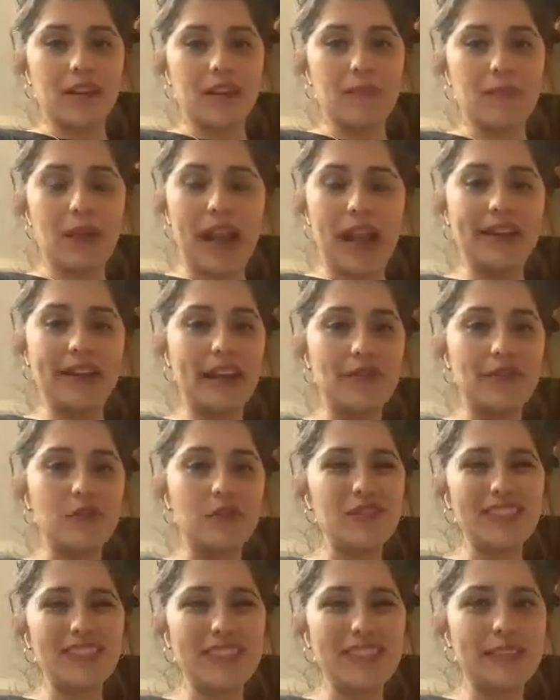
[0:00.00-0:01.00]
So I never
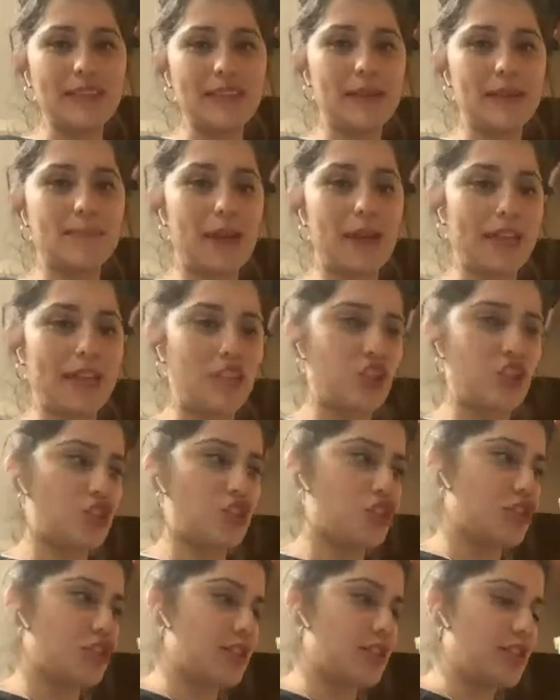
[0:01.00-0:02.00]
really, like, buy
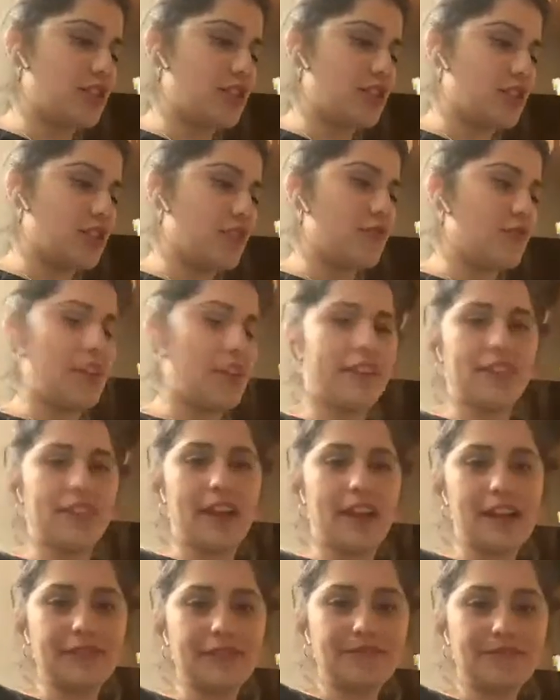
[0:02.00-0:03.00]
dessert and stuff like that.